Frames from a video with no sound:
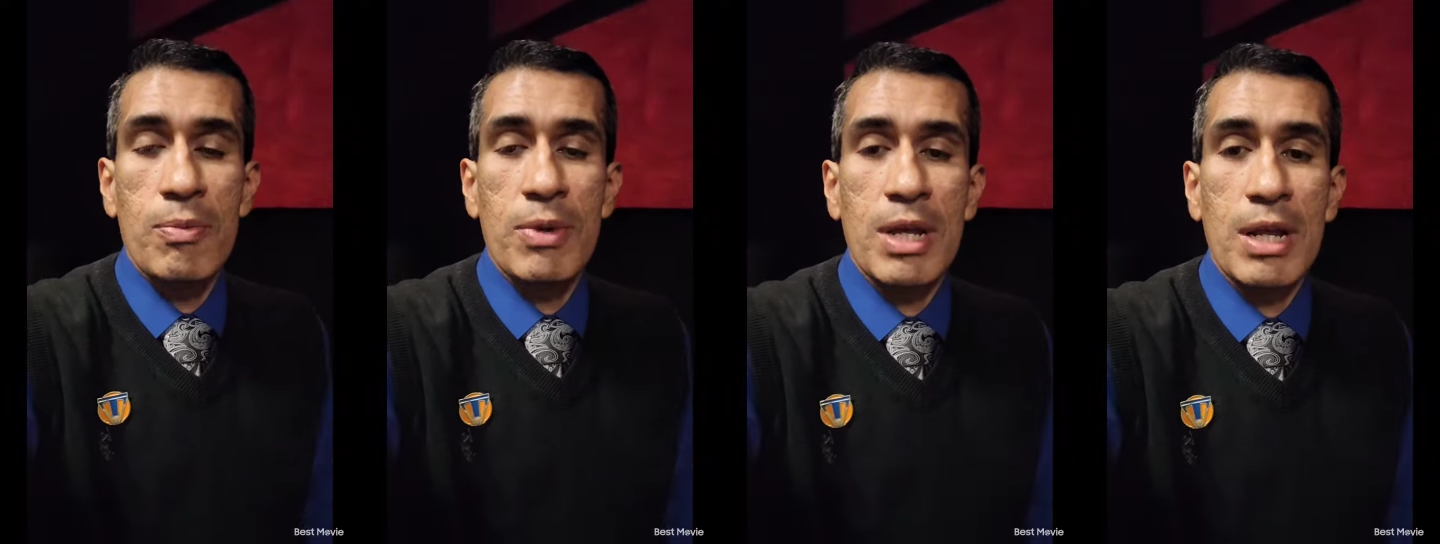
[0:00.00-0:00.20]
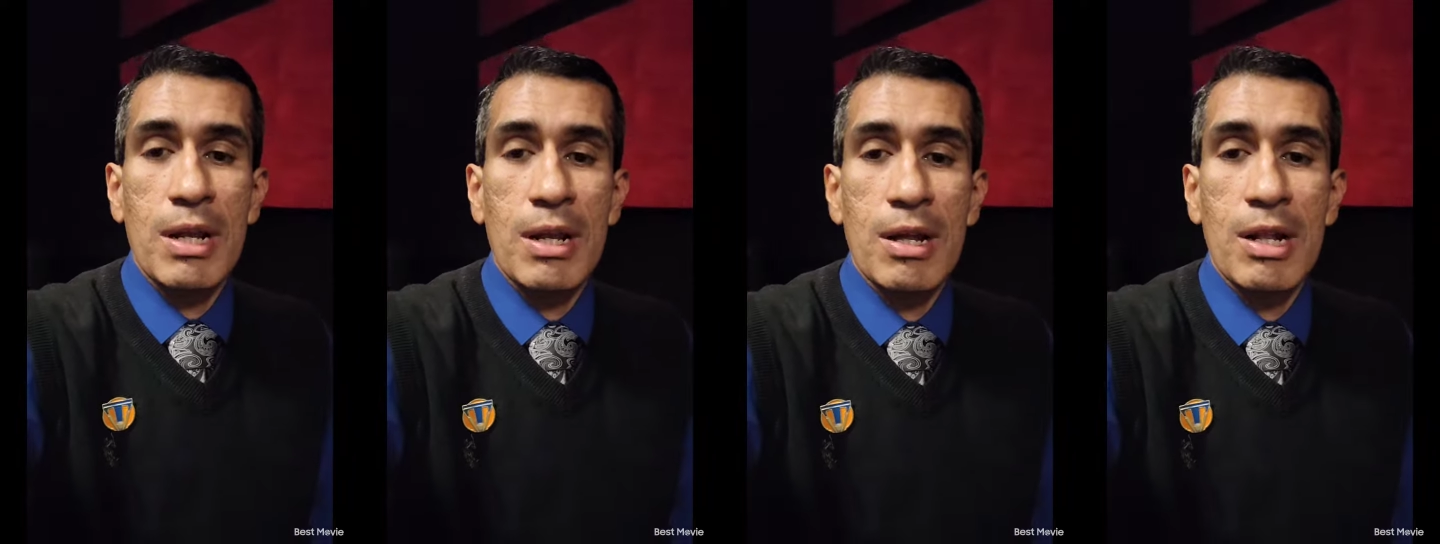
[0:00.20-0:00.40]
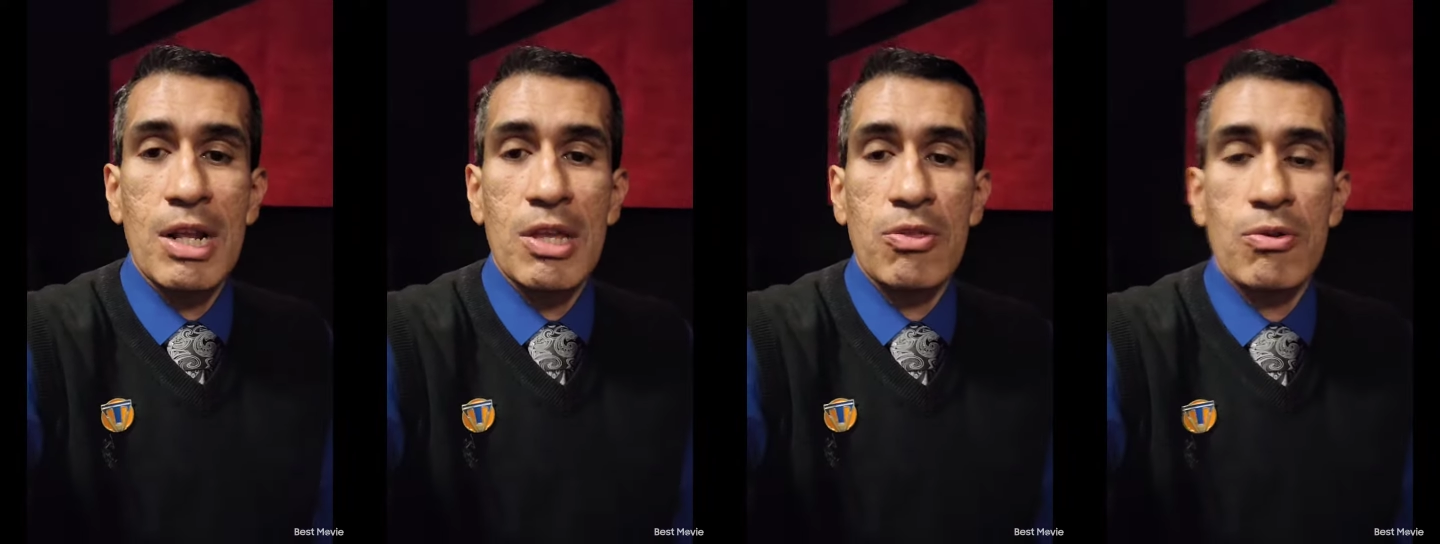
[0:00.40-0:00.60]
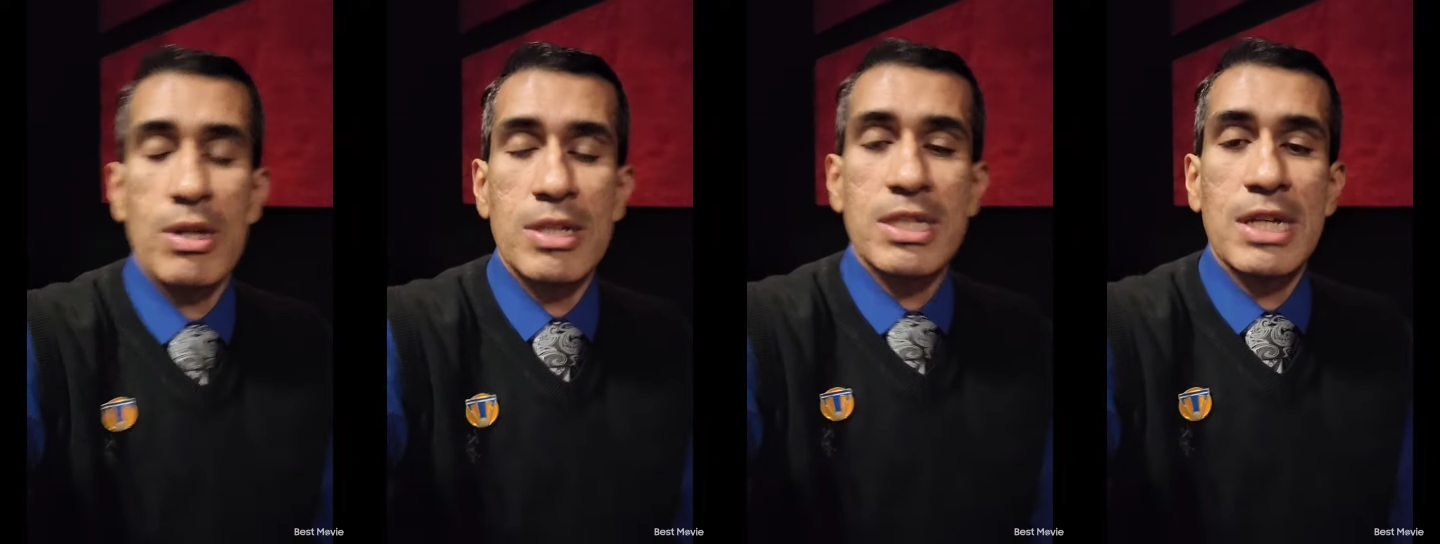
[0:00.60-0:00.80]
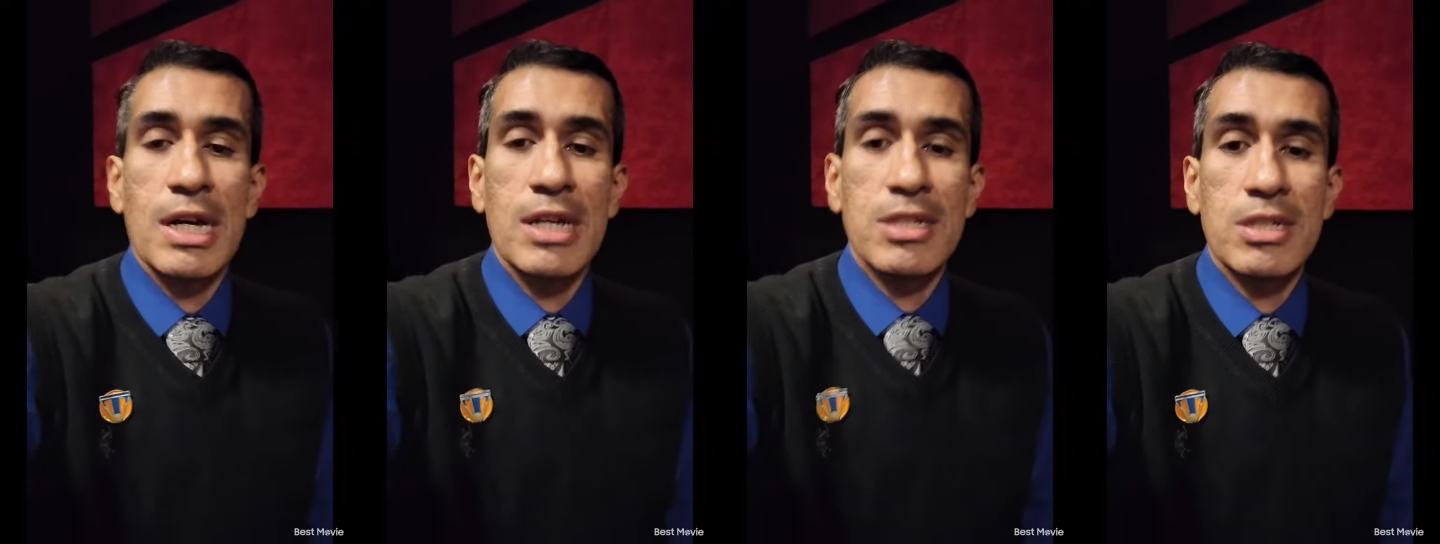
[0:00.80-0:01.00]
being a lethal
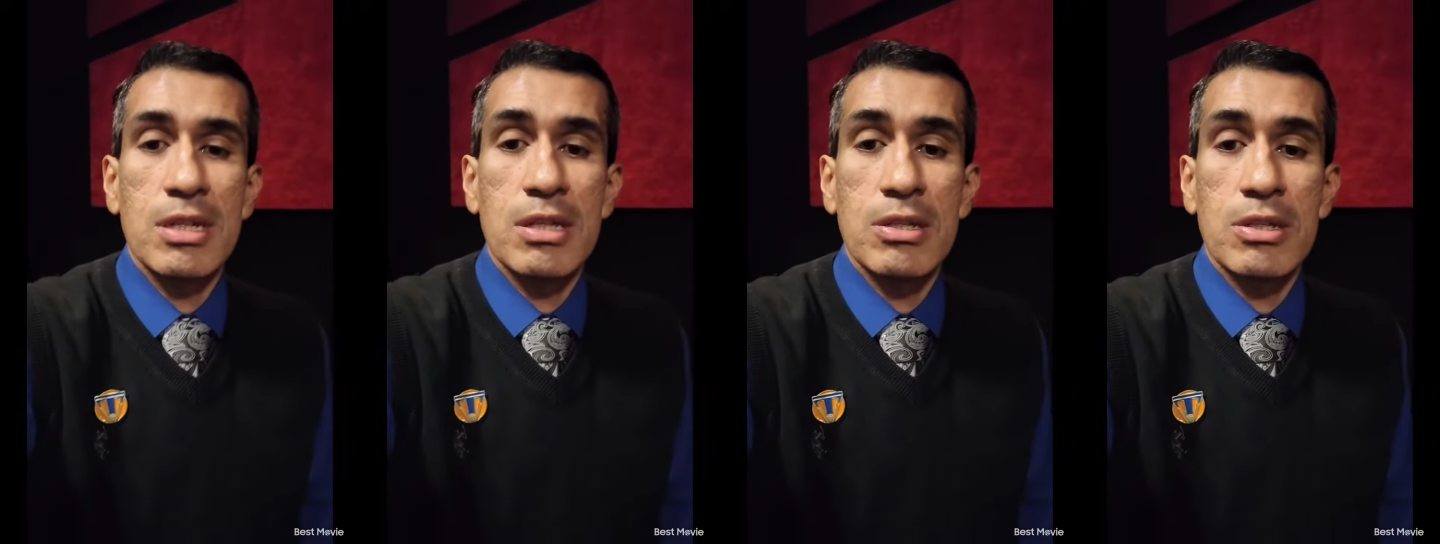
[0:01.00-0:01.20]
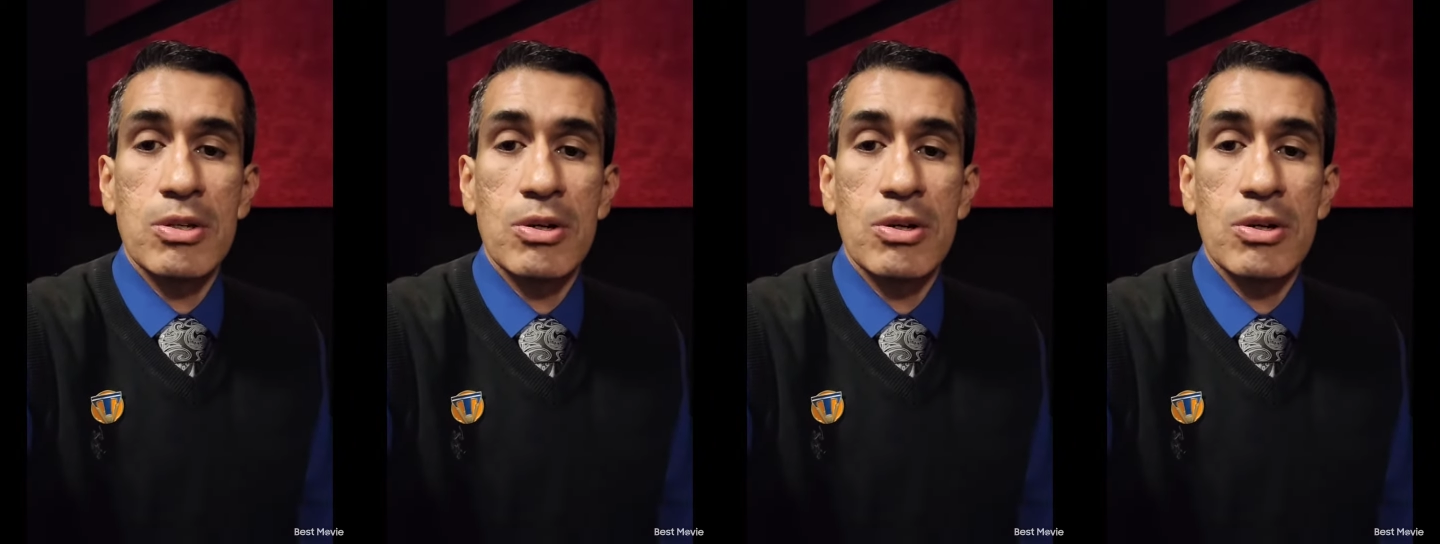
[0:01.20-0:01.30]
assassin.